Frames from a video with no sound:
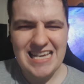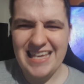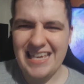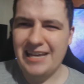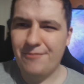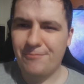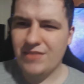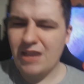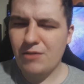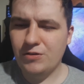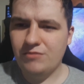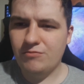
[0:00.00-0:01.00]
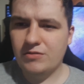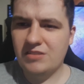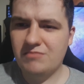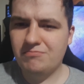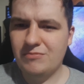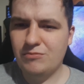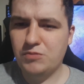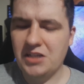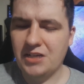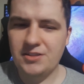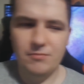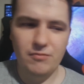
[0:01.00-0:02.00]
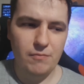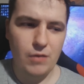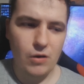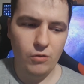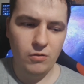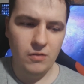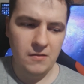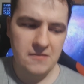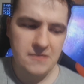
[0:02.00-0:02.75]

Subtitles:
Yeah, I wouldn't touch them with a pole.